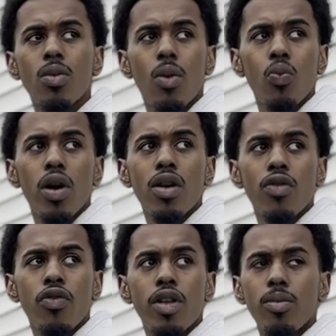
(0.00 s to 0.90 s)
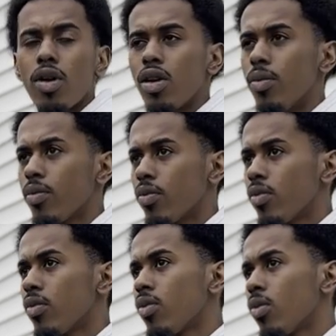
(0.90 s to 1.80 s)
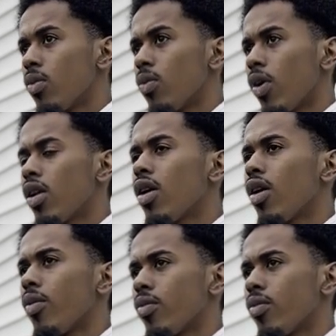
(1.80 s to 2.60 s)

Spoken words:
I'm ready to flip money. Right now.